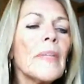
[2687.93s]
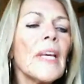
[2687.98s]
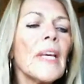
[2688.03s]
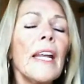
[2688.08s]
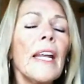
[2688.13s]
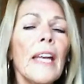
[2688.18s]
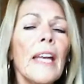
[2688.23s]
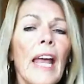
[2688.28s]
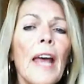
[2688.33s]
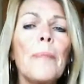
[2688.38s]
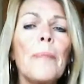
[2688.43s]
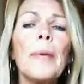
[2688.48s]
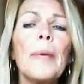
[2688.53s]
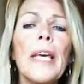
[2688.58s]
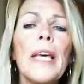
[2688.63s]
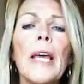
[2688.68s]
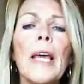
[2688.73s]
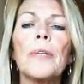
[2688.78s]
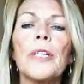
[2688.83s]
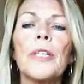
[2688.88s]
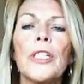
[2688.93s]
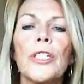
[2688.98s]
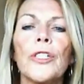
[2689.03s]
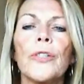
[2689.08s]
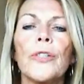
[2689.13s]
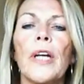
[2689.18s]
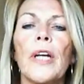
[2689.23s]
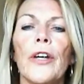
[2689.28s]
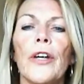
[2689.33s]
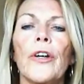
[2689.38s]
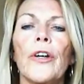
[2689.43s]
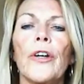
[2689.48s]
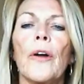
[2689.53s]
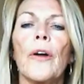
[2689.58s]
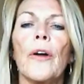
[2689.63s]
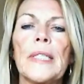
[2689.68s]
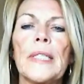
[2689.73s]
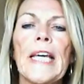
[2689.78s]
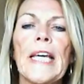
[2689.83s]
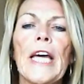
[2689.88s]
And being able to do it on your
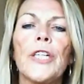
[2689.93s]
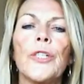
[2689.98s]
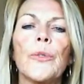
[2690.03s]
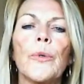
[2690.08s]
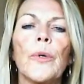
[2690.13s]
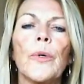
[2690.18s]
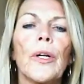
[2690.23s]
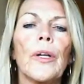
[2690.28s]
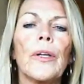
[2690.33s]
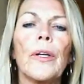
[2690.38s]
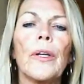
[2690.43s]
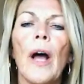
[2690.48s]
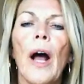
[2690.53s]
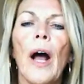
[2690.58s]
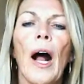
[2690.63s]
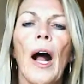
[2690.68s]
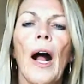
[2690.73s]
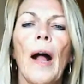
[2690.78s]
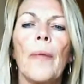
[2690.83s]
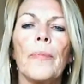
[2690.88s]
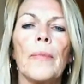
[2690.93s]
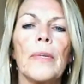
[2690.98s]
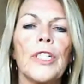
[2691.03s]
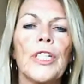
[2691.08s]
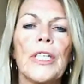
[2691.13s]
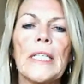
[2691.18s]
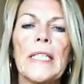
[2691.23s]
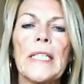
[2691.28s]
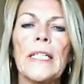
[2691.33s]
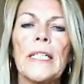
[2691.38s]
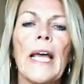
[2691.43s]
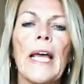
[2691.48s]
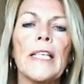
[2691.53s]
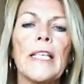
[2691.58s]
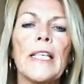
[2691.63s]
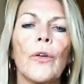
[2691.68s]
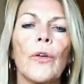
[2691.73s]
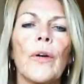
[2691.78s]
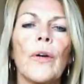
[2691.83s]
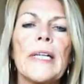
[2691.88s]
own schedule, just
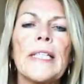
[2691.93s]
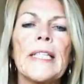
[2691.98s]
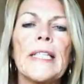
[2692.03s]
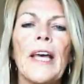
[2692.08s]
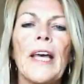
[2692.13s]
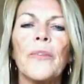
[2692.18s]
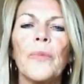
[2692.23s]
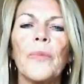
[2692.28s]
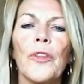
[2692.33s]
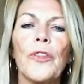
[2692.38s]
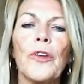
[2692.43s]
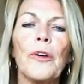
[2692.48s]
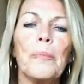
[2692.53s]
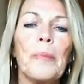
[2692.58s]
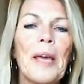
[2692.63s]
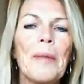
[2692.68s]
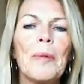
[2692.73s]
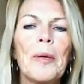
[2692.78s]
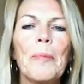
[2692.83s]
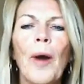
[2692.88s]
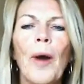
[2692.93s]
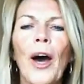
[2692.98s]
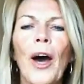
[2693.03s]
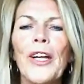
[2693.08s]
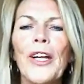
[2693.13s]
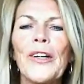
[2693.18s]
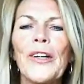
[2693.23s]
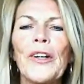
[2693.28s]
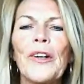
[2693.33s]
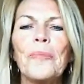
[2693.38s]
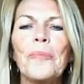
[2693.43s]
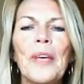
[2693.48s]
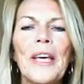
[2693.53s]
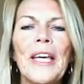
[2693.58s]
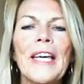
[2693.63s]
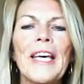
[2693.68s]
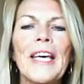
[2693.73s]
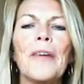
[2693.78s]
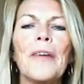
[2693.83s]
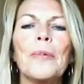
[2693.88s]
as Lory said, with her baby monitor,
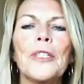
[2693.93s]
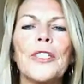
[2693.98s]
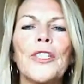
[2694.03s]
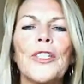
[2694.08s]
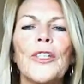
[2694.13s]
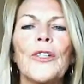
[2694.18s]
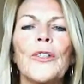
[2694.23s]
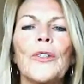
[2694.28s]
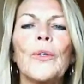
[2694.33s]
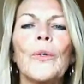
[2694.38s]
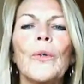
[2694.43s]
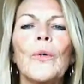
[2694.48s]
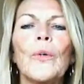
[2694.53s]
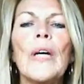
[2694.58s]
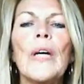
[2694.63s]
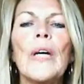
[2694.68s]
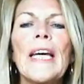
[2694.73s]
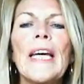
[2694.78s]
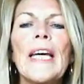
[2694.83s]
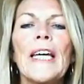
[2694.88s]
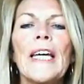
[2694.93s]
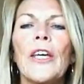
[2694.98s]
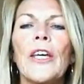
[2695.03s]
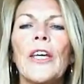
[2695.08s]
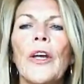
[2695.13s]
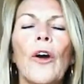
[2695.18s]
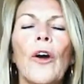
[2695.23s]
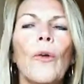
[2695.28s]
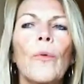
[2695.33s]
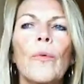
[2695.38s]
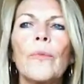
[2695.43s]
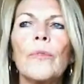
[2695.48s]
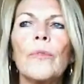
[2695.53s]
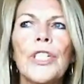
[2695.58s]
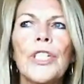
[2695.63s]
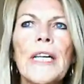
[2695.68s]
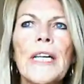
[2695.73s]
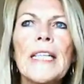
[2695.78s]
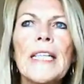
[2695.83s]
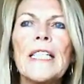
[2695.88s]
being able to, you know,
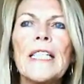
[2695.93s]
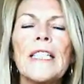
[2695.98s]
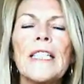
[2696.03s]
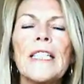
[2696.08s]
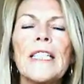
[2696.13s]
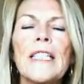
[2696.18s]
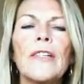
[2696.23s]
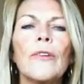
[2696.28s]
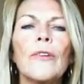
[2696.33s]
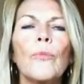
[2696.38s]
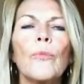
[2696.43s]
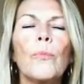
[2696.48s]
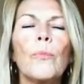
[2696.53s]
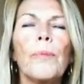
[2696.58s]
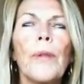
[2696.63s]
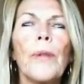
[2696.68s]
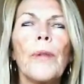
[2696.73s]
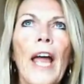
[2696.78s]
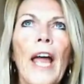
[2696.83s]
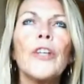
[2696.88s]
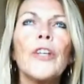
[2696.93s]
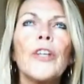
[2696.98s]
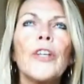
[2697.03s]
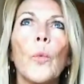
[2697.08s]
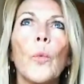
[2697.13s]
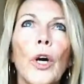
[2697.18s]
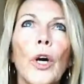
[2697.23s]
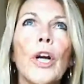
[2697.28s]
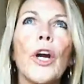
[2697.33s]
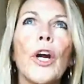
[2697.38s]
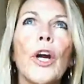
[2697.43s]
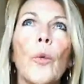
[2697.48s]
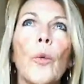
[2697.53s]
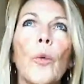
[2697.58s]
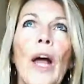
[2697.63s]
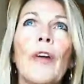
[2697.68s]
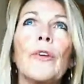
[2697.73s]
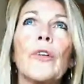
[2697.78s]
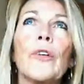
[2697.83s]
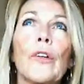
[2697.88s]
just plan your work
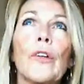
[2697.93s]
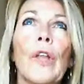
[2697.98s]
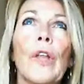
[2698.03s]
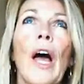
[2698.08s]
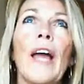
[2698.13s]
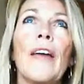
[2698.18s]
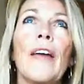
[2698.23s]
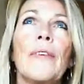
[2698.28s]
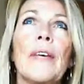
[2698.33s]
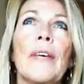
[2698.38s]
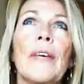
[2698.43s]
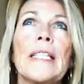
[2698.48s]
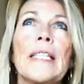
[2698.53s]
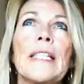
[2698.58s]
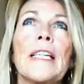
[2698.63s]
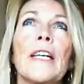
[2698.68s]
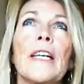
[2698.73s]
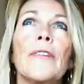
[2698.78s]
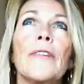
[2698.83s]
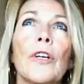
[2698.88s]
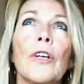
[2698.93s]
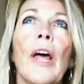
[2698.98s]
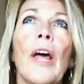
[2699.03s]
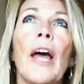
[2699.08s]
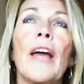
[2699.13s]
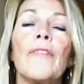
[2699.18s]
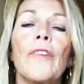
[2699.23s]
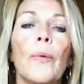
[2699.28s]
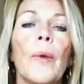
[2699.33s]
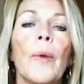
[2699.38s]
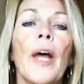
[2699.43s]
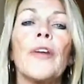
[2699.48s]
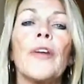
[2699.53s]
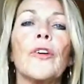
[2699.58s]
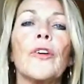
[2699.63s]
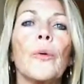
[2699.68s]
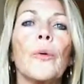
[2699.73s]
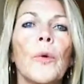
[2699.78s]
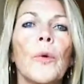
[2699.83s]
around your life instead of your life around your